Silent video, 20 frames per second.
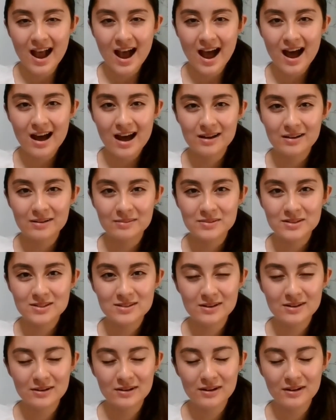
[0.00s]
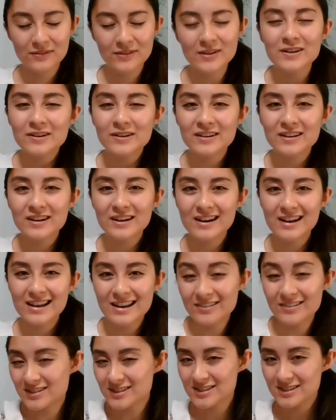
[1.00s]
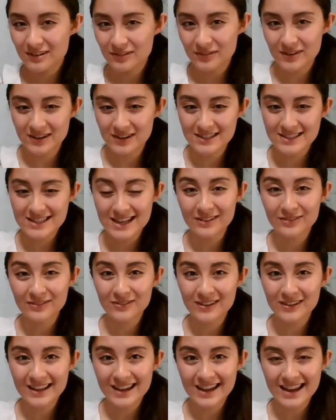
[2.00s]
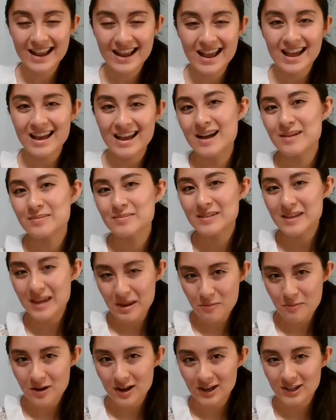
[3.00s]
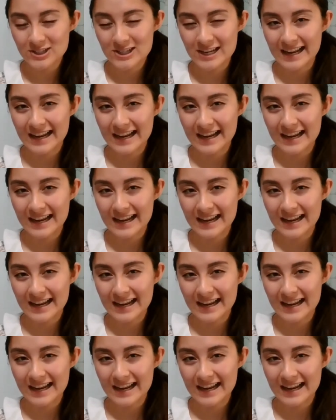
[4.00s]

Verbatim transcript: Um, so if you're if you're excited for that, um, keep watching.